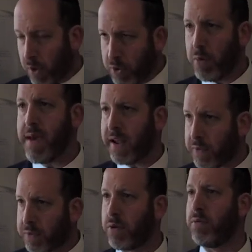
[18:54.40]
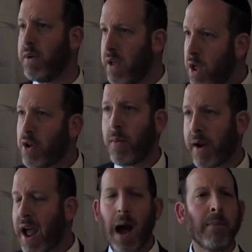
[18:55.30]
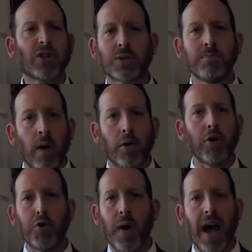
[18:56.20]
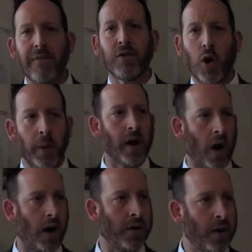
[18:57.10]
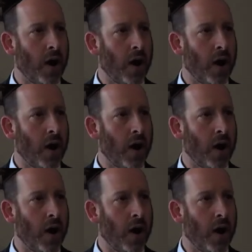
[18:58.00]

You'll make it through. No matter how much maror you have going on,